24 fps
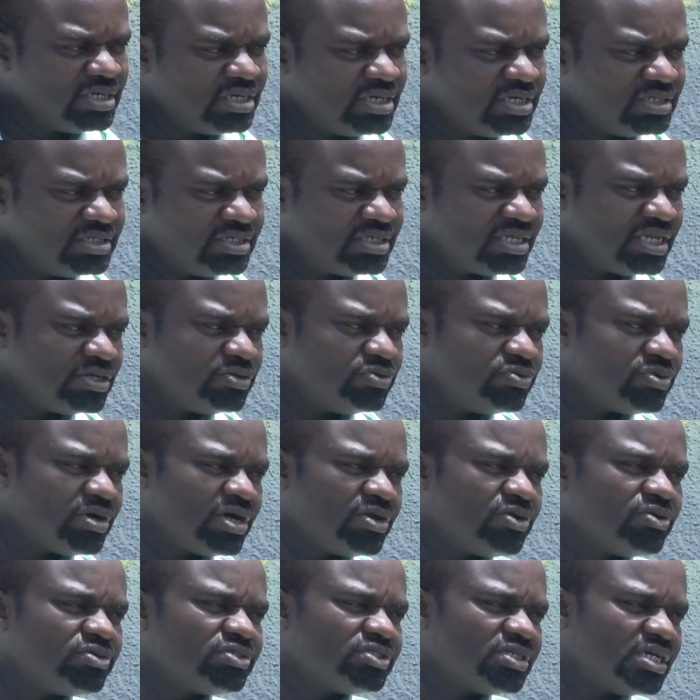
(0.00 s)
is it that you
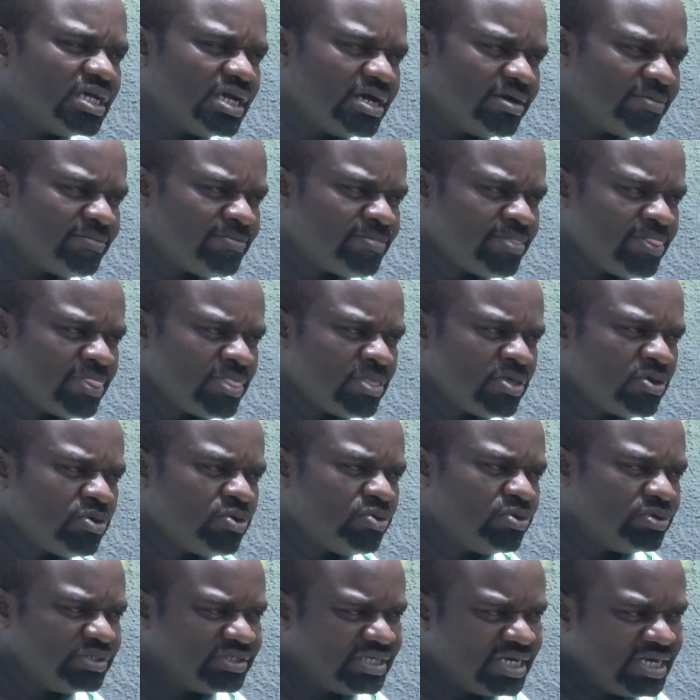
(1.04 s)
cannot share
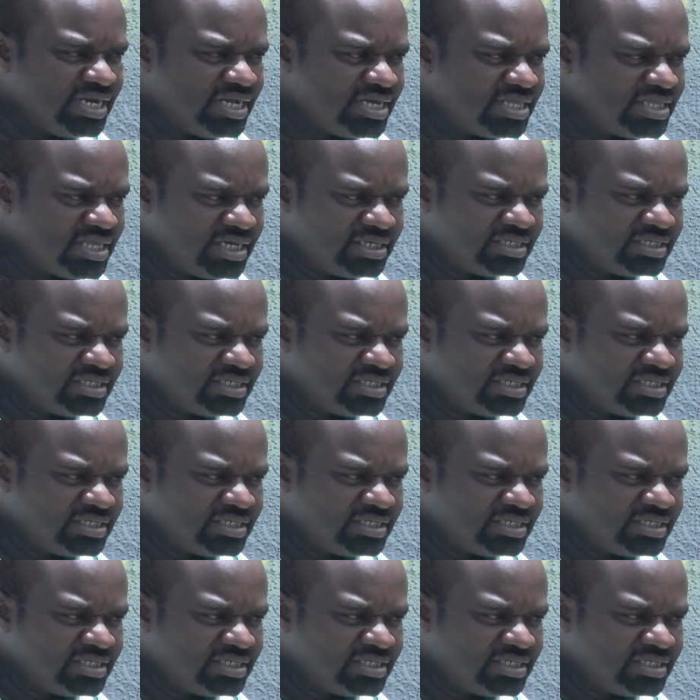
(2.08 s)
concerning